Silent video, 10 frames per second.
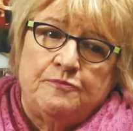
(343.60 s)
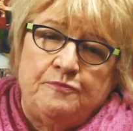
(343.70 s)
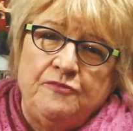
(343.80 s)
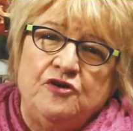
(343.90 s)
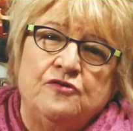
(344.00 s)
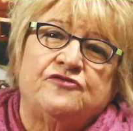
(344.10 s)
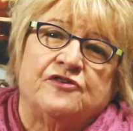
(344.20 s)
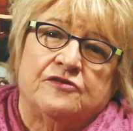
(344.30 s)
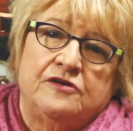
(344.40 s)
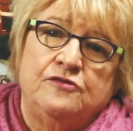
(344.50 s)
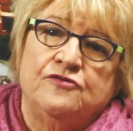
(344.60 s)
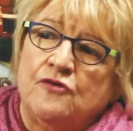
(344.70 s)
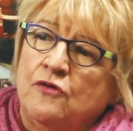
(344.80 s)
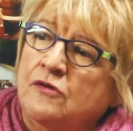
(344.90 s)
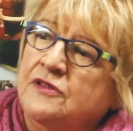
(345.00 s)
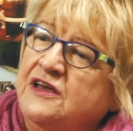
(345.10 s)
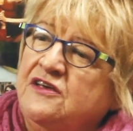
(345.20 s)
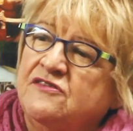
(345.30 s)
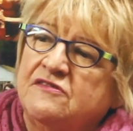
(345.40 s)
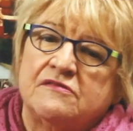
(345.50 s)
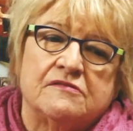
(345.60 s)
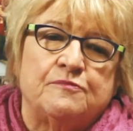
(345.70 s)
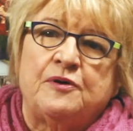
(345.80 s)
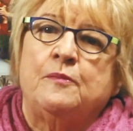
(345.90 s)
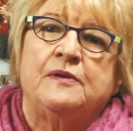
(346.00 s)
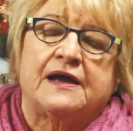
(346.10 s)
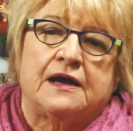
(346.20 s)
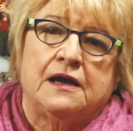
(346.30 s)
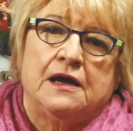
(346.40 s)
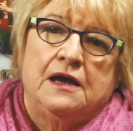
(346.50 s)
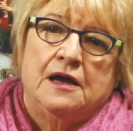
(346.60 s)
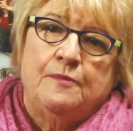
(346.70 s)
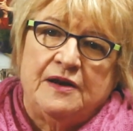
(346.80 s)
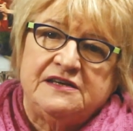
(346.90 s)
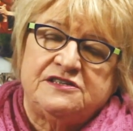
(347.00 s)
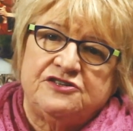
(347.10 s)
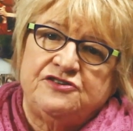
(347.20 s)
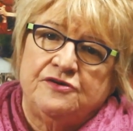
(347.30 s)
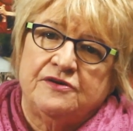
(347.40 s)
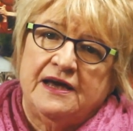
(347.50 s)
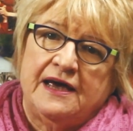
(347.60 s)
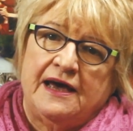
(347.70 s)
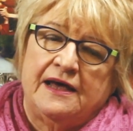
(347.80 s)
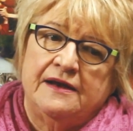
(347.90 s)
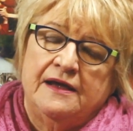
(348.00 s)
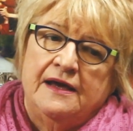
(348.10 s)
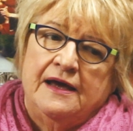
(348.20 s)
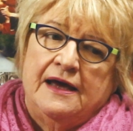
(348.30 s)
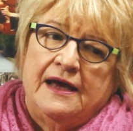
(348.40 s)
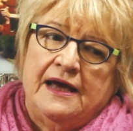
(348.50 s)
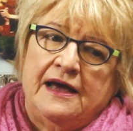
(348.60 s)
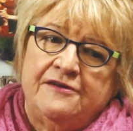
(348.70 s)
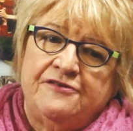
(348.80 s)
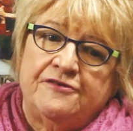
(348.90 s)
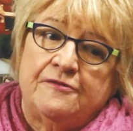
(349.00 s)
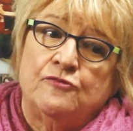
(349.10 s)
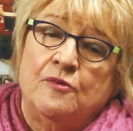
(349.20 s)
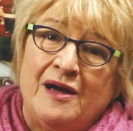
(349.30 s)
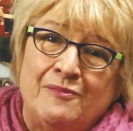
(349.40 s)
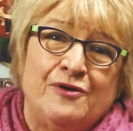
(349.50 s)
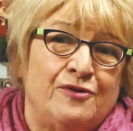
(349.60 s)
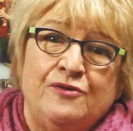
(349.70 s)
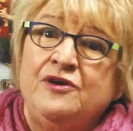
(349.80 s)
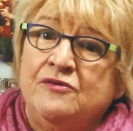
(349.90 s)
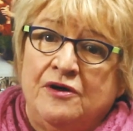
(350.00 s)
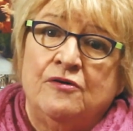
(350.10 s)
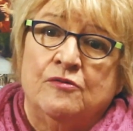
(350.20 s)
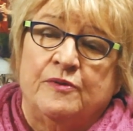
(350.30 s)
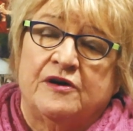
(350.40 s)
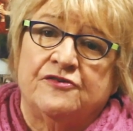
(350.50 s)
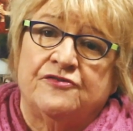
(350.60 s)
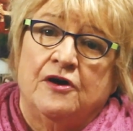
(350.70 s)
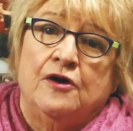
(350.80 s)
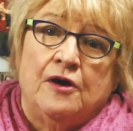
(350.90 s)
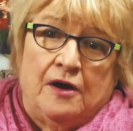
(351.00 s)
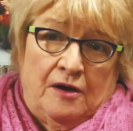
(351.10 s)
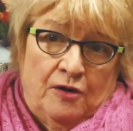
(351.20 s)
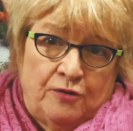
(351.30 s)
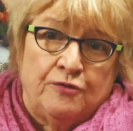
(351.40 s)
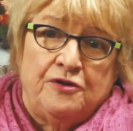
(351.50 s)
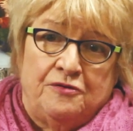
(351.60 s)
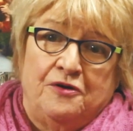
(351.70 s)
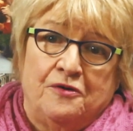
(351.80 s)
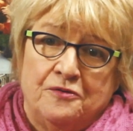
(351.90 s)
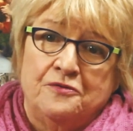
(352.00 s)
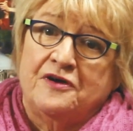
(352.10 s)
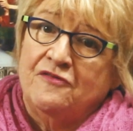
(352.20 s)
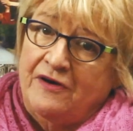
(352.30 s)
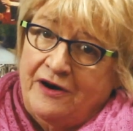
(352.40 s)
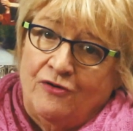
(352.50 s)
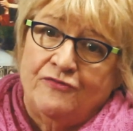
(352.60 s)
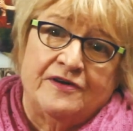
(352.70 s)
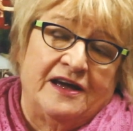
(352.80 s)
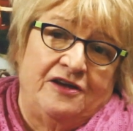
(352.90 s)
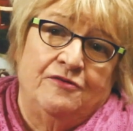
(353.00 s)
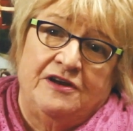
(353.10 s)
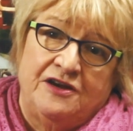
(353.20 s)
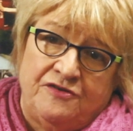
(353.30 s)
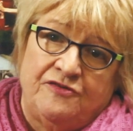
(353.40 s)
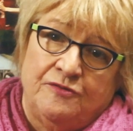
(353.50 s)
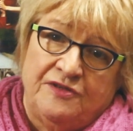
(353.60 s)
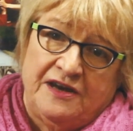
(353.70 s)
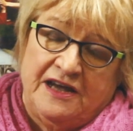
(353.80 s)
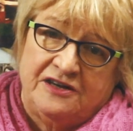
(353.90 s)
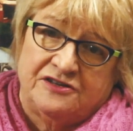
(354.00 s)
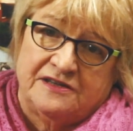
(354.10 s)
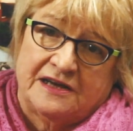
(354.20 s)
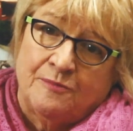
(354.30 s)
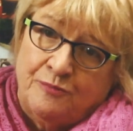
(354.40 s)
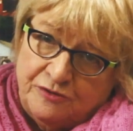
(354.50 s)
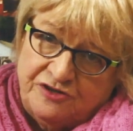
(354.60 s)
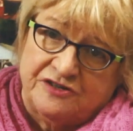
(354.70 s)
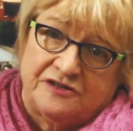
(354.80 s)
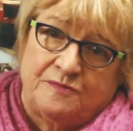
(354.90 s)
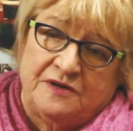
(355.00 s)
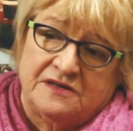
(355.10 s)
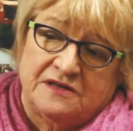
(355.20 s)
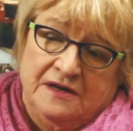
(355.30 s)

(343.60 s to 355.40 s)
use it. Use all these public places you can, and remember who you know, because who you know could very often get you an interview with an agent that'll push it a bit.